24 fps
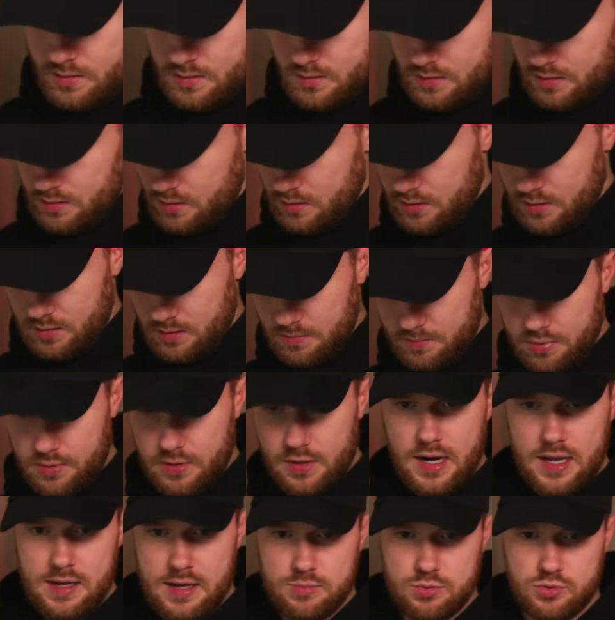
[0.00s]
And then put the
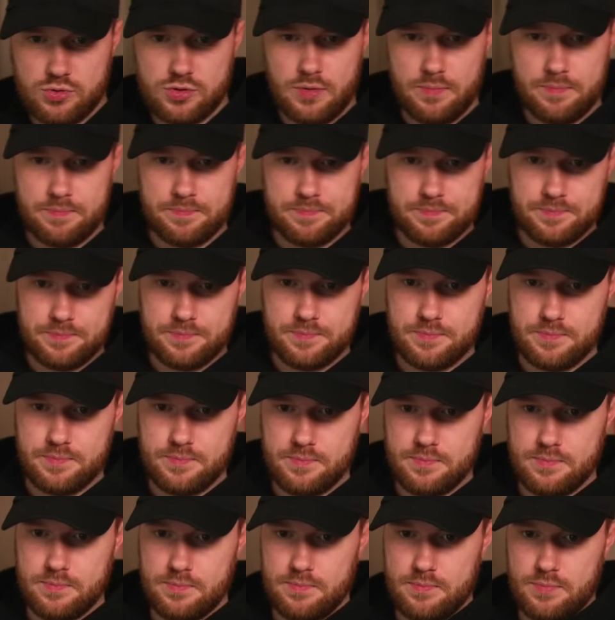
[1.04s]
labels on.
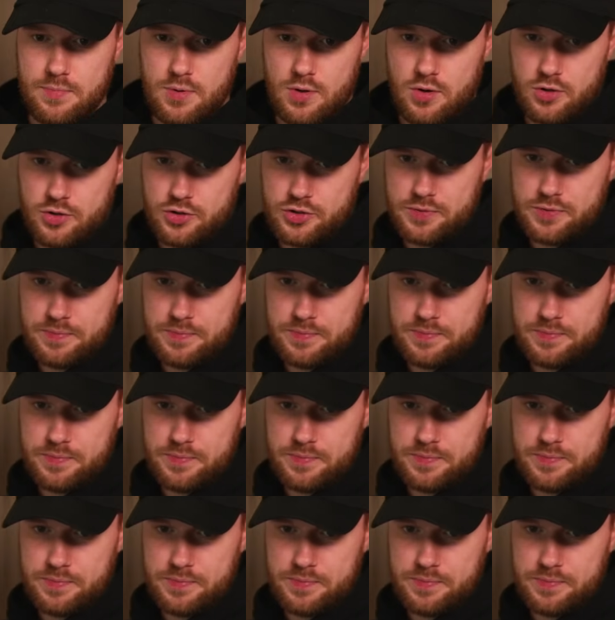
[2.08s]
Bosh.